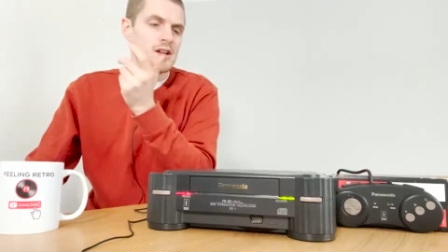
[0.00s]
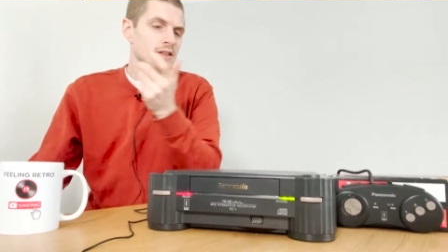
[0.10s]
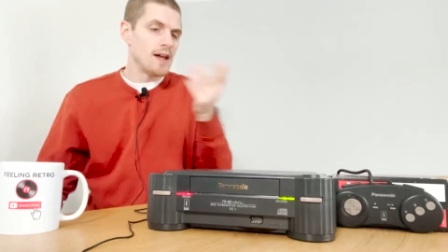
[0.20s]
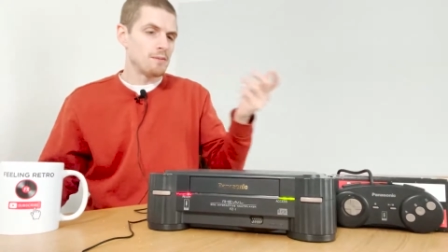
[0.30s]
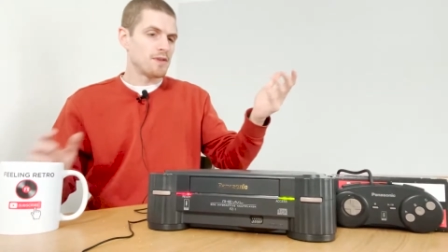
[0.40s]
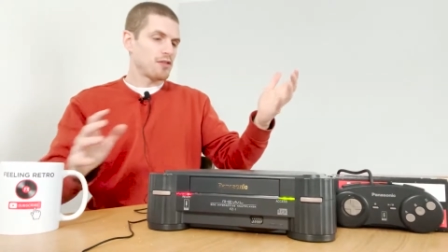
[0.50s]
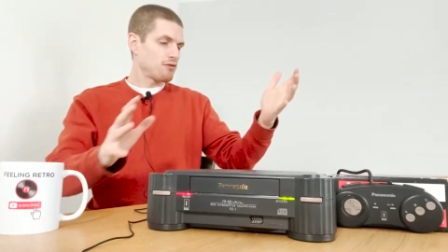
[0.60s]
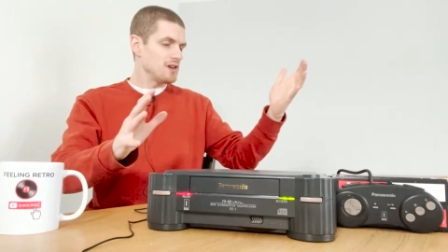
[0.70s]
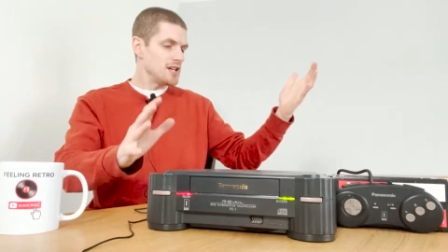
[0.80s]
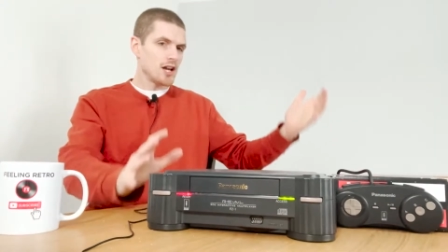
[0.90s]
Now, the
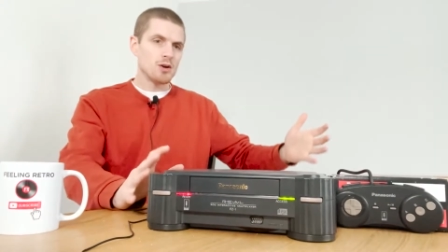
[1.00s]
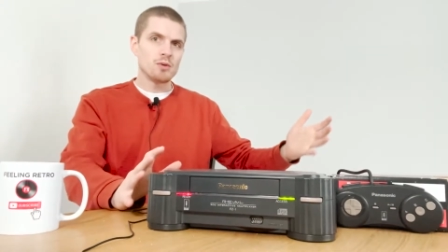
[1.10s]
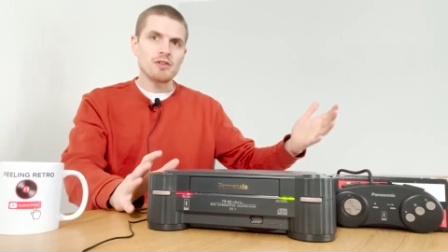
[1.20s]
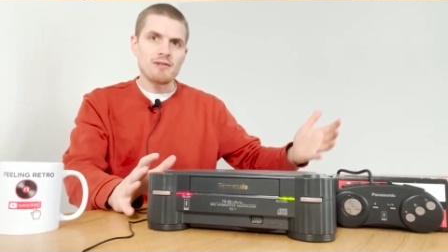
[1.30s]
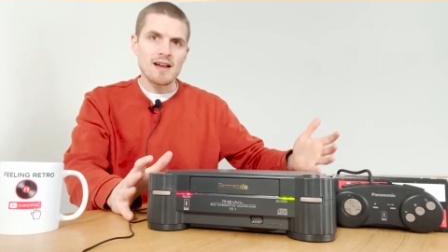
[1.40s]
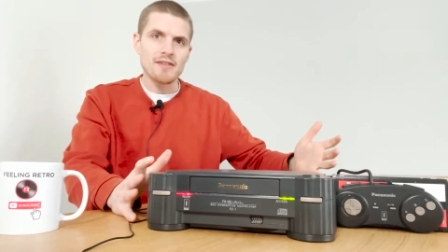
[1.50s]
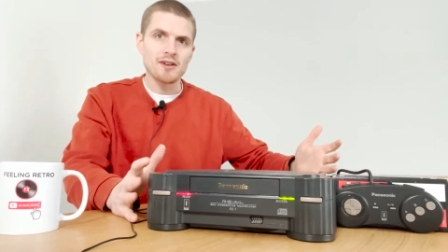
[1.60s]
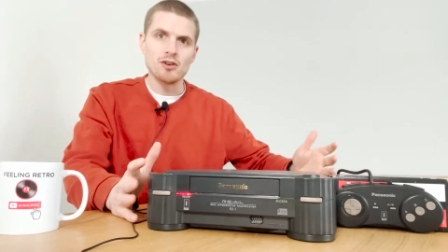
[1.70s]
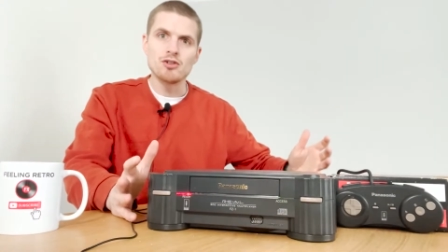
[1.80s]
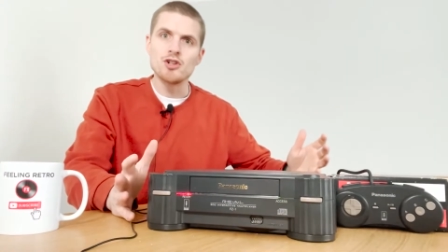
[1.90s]
3DO was a rather
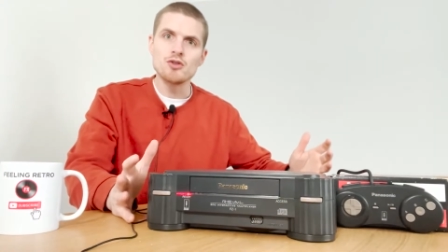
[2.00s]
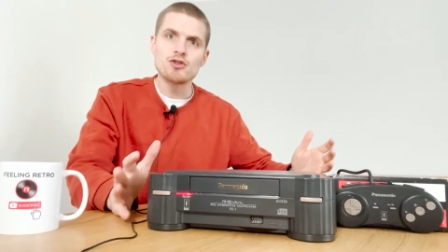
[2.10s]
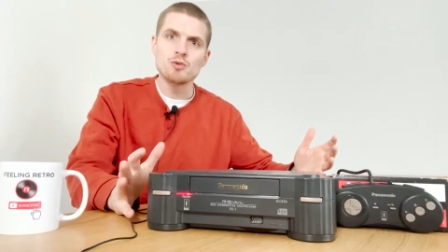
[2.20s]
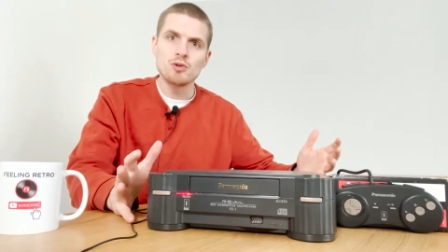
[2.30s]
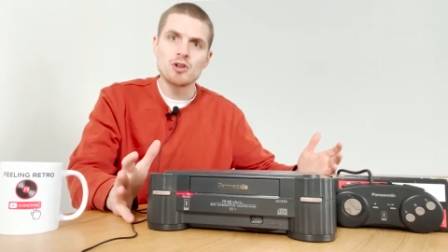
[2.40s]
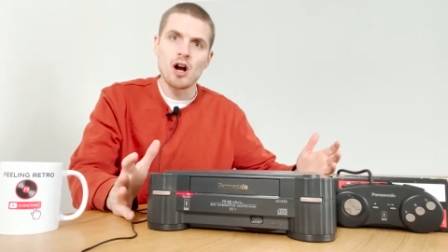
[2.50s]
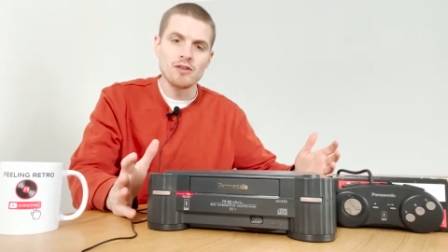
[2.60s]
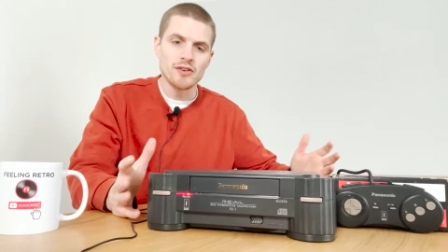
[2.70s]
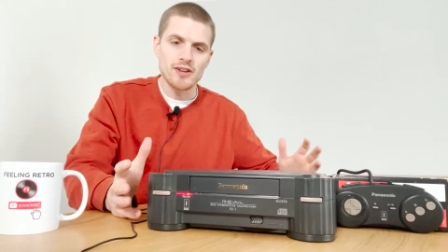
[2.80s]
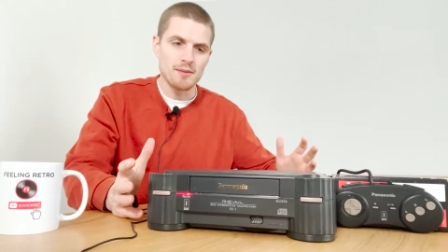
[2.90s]
unusual
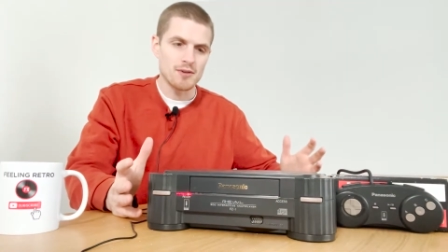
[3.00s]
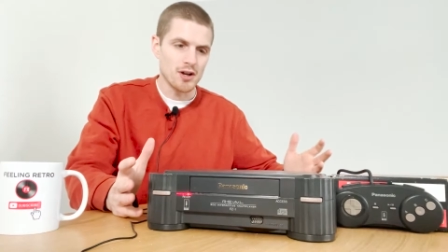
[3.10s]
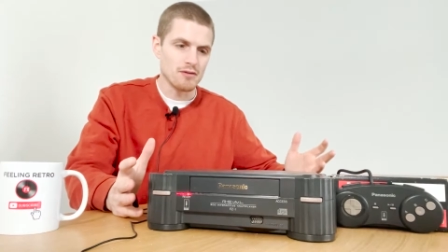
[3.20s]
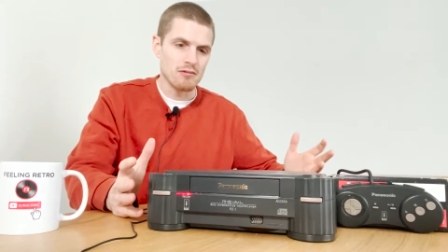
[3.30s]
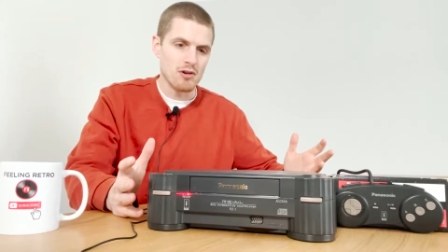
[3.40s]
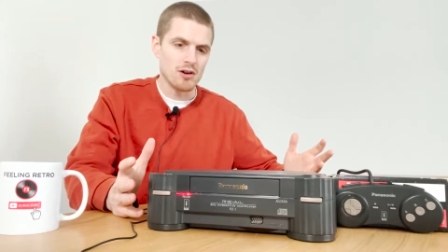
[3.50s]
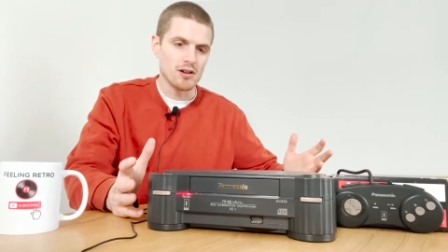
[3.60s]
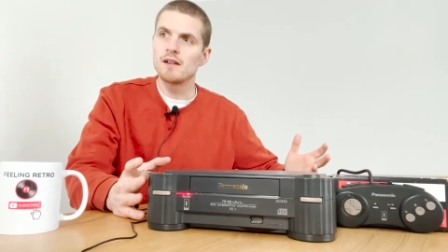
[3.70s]
concept overall,